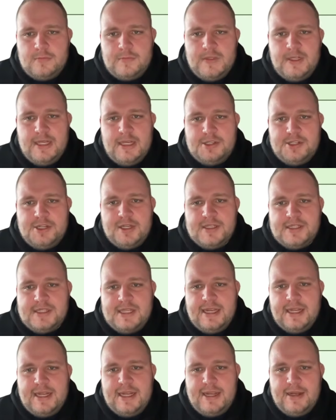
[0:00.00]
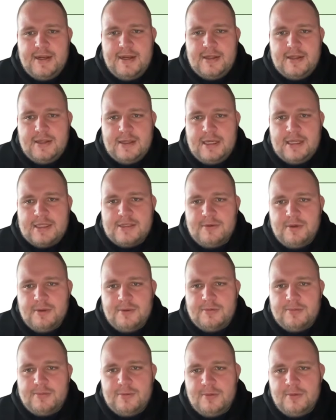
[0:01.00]
And as you can see here, that's
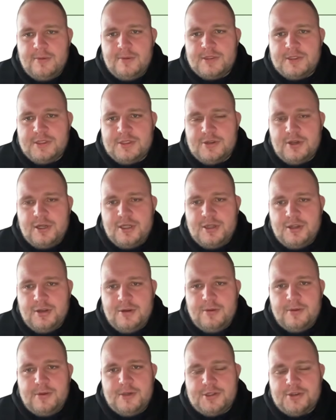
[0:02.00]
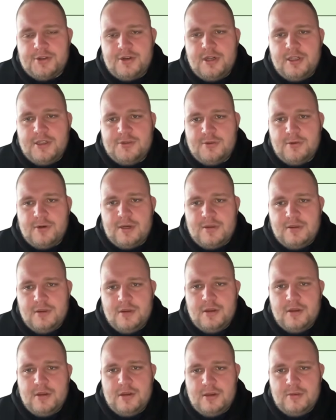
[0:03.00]
what we want to try and do. We want to try and draw out
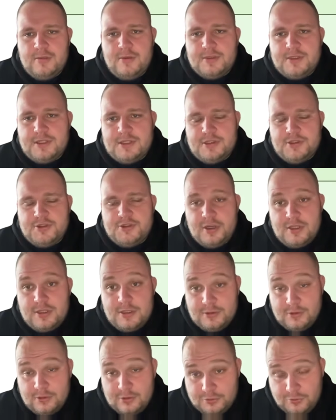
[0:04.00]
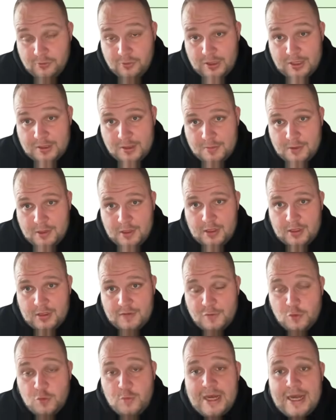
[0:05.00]
we want to try and draw out the
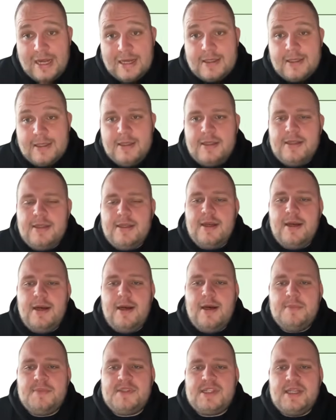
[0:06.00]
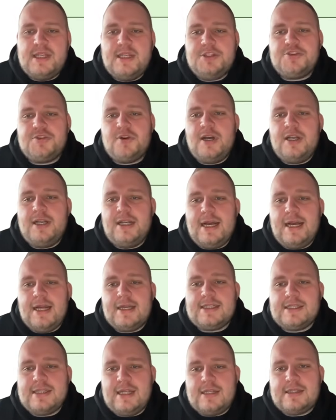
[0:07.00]
fullback to then try and
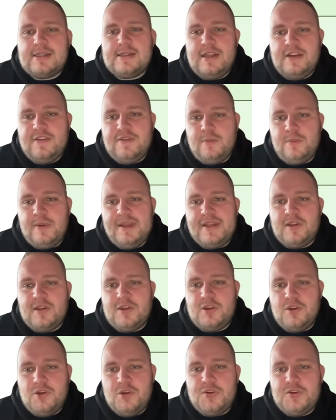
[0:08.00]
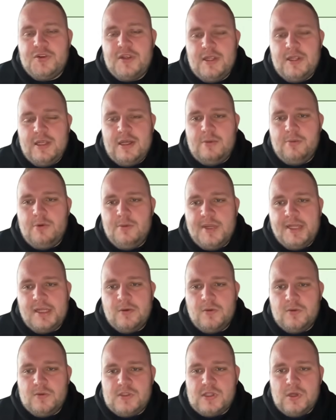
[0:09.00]
access, if we could, what we
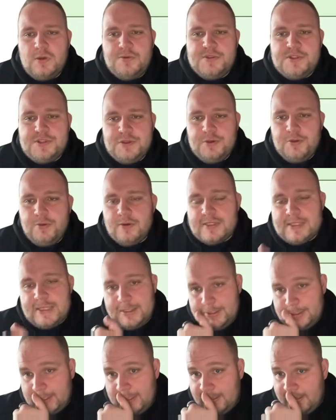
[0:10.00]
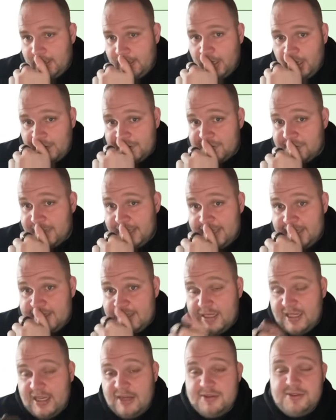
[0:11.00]
called zone two, or essentially the half space.
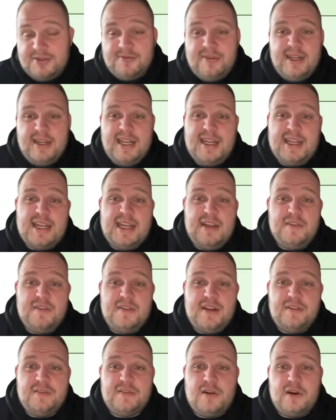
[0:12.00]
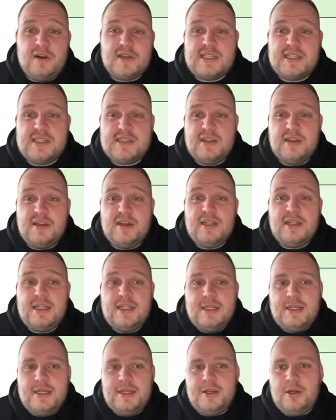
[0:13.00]
And that was a really key thing for us, is that,
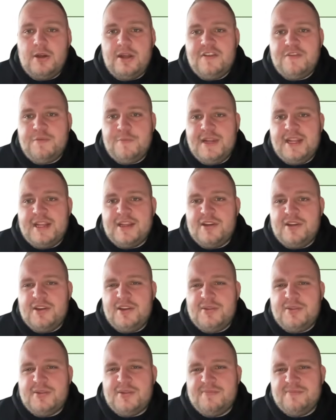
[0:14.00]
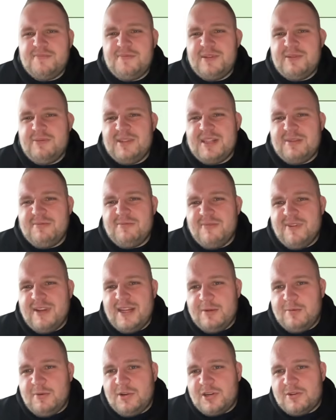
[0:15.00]
if we could, we didn't really
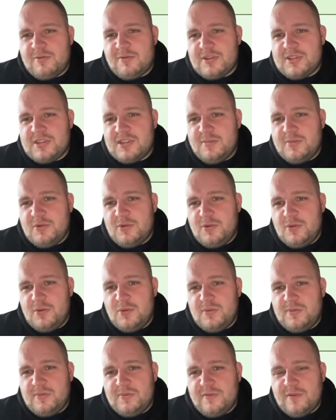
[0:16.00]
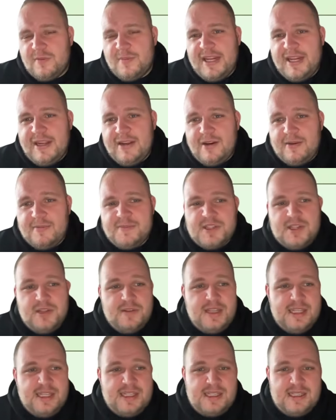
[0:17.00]
want to cross the ball from here. So
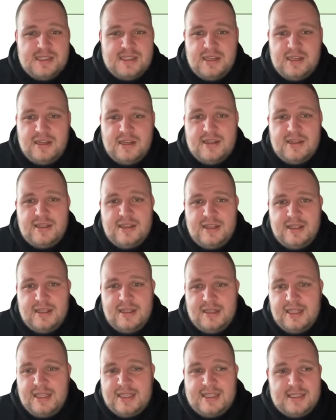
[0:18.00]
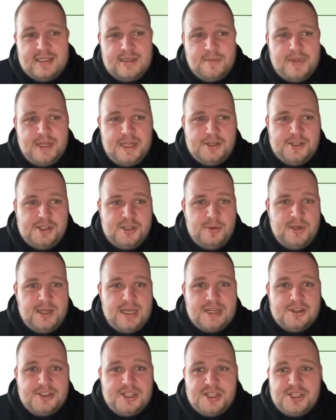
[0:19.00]
this is a pitch that we'd
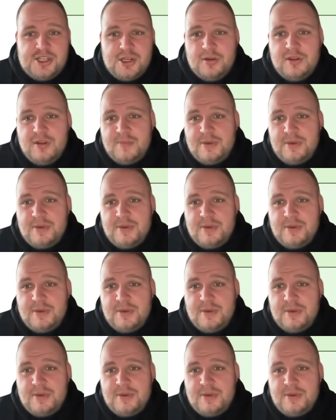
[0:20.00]
actually show the